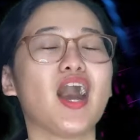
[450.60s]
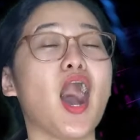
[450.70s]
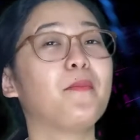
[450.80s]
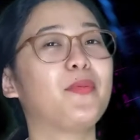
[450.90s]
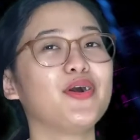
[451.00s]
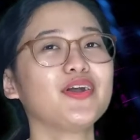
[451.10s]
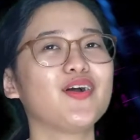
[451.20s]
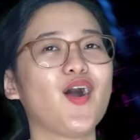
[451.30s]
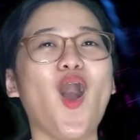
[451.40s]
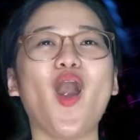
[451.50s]
a book
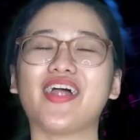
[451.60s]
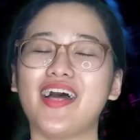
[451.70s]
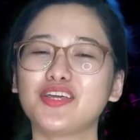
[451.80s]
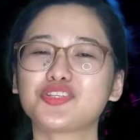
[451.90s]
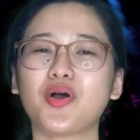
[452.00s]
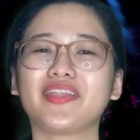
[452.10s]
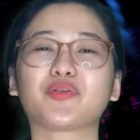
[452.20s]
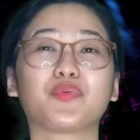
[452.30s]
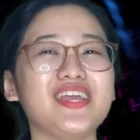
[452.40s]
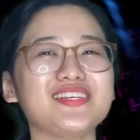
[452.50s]
or electronic
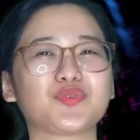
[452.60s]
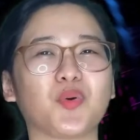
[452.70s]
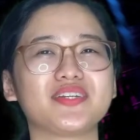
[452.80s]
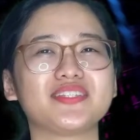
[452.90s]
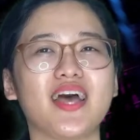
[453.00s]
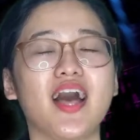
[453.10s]
resource